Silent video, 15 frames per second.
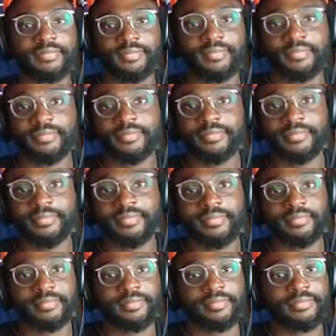
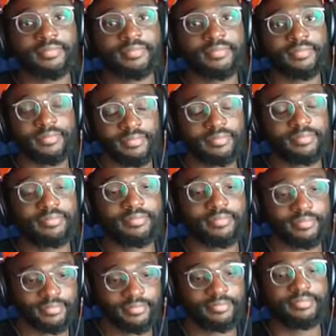
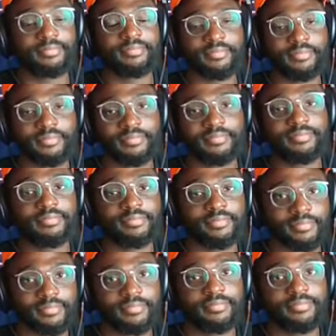
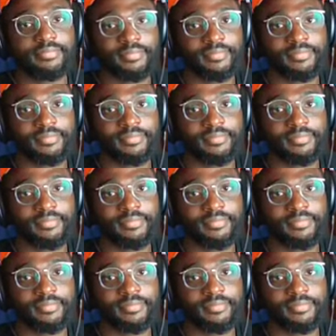(silent)